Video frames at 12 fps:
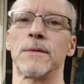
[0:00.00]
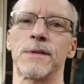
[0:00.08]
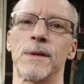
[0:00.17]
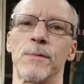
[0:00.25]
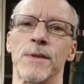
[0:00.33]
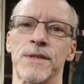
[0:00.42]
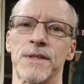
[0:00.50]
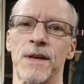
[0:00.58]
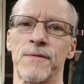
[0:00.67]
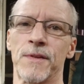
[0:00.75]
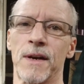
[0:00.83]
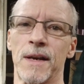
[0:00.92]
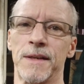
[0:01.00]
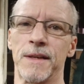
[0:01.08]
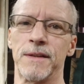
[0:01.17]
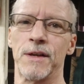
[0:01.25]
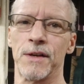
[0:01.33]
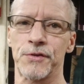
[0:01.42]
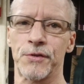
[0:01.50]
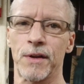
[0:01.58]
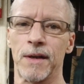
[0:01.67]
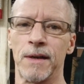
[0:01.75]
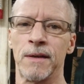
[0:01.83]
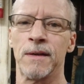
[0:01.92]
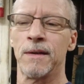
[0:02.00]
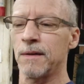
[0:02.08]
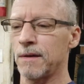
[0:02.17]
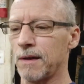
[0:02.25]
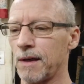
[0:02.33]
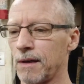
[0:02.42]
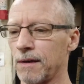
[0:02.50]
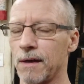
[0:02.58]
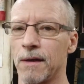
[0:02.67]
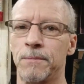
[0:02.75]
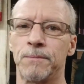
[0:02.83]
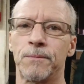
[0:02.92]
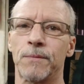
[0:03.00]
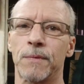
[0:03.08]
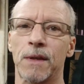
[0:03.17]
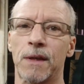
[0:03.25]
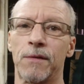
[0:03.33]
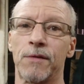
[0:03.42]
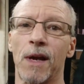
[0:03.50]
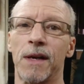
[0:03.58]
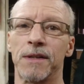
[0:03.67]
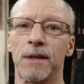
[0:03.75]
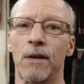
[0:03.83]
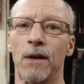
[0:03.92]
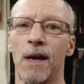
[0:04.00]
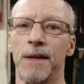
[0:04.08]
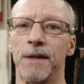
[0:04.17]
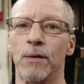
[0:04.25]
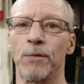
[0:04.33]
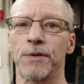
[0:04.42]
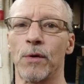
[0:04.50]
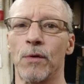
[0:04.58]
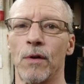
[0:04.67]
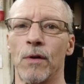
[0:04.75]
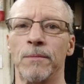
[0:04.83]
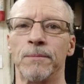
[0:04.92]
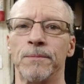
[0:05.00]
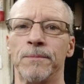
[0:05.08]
some of the stuff that I did yesterday and give you guys a little idea of what's going on.